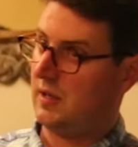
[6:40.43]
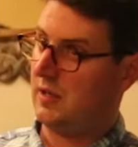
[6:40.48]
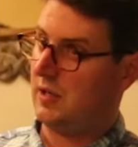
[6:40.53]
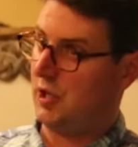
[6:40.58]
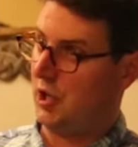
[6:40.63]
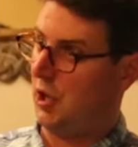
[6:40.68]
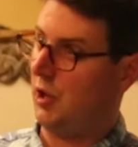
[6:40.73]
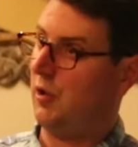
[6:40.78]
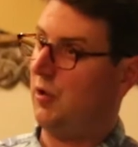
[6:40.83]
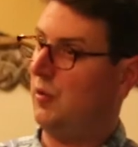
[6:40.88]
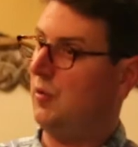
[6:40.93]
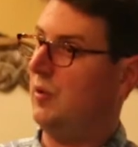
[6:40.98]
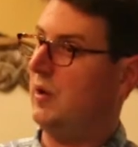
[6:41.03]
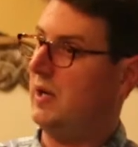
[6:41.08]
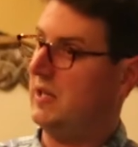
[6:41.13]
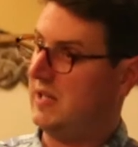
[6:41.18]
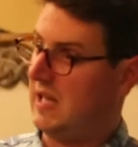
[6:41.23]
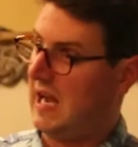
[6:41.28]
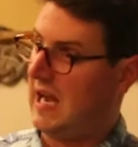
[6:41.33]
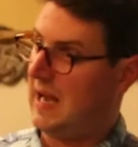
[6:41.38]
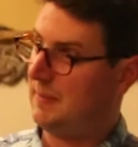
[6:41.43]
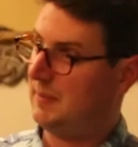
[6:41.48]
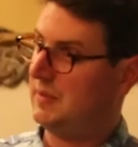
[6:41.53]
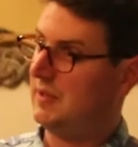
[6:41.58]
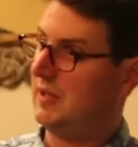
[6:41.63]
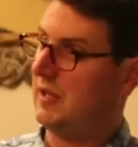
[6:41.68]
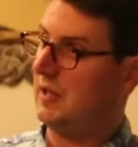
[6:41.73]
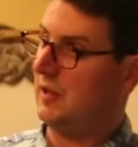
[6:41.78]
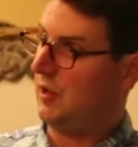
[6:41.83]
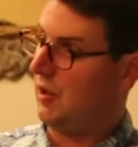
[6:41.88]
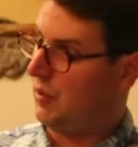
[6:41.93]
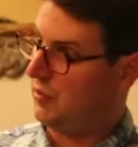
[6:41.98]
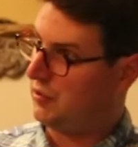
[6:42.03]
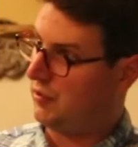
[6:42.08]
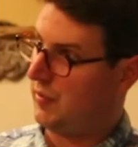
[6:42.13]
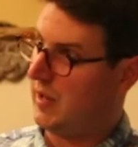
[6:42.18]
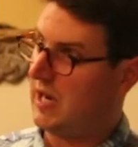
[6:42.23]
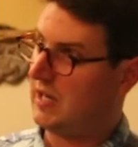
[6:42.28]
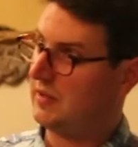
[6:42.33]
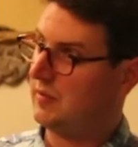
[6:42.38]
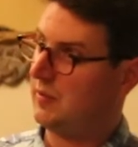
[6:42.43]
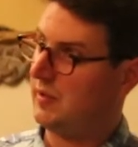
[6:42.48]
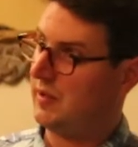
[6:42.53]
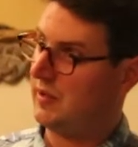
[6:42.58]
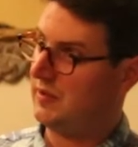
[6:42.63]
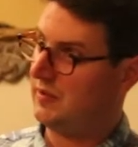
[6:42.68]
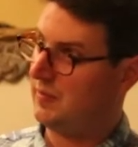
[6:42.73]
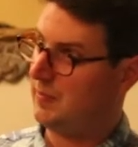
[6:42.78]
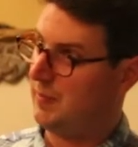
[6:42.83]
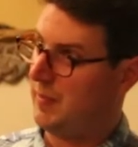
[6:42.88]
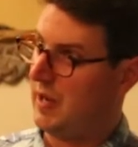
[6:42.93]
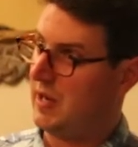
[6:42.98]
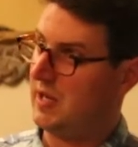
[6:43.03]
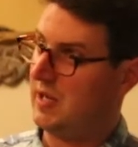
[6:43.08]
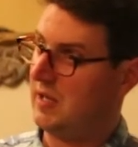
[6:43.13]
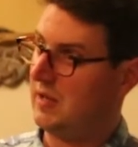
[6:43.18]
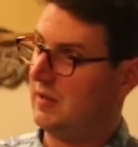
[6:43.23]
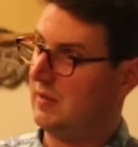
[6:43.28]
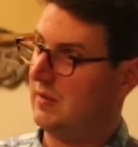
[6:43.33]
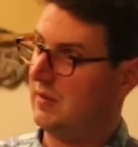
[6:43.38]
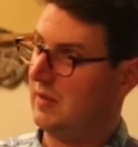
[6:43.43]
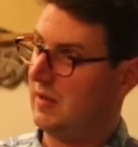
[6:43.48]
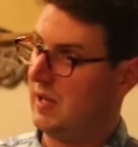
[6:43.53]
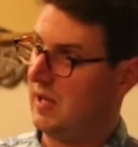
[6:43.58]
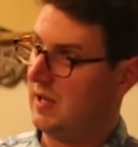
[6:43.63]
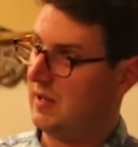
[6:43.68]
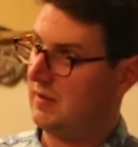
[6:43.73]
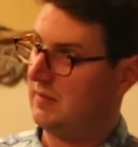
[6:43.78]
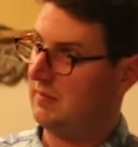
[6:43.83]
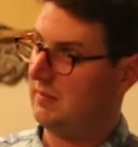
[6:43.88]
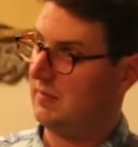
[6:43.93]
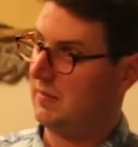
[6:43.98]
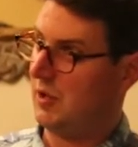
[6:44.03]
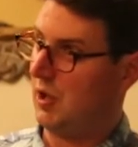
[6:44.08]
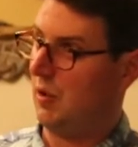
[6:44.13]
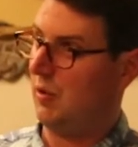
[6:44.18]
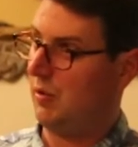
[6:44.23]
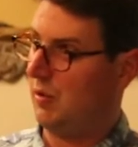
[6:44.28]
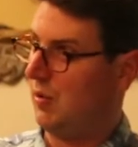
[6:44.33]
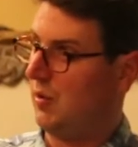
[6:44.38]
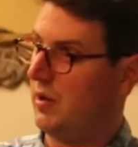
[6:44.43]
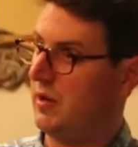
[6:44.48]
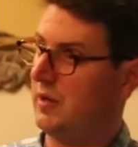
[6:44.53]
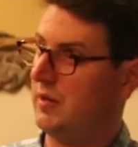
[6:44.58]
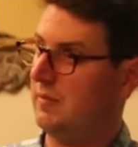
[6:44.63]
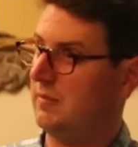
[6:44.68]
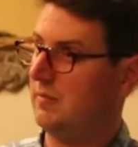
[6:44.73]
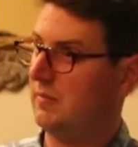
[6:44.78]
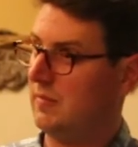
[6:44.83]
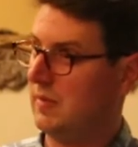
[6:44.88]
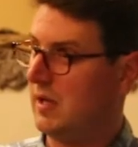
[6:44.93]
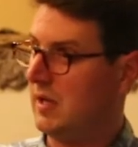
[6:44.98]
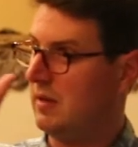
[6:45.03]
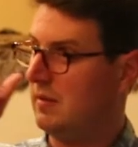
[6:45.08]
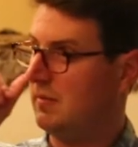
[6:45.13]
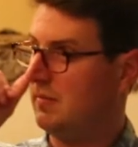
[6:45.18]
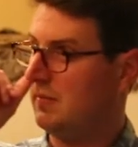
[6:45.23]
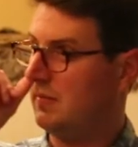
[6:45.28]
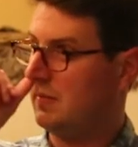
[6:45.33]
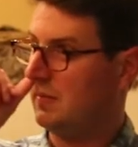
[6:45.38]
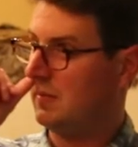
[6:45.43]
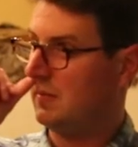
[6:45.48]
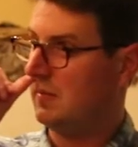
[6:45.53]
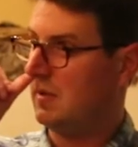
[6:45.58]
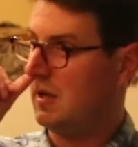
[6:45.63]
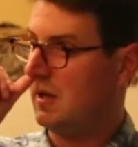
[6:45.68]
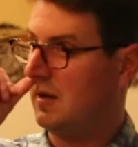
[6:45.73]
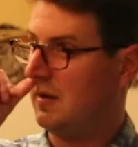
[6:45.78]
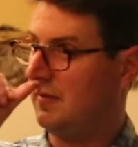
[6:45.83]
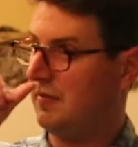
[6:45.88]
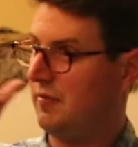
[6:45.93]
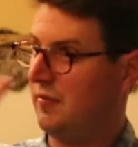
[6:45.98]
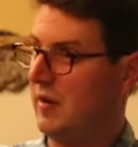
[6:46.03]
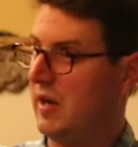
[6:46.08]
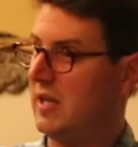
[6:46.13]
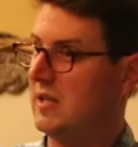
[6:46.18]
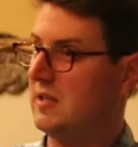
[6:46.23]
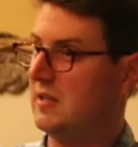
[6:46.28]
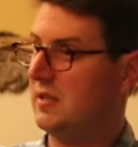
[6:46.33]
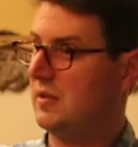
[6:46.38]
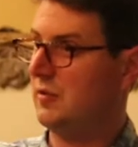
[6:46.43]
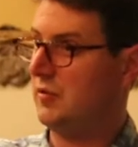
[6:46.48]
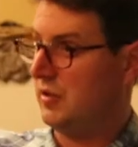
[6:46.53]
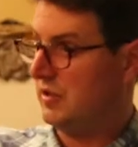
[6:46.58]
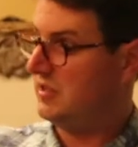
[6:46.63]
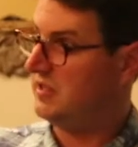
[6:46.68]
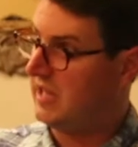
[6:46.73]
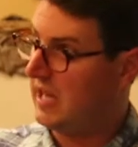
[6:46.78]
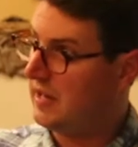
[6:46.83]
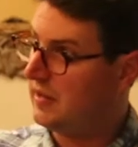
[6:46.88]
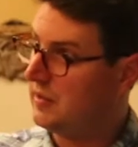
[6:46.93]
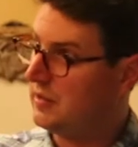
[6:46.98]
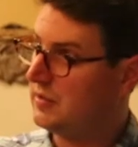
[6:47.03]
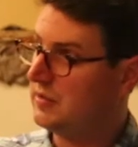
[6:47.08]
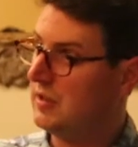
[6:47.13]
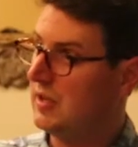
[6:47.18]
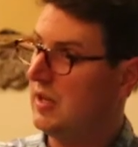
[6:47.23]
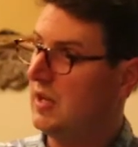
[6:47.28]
co-adapt and co-direct with his buddy and cohort and friend Chris Sanders.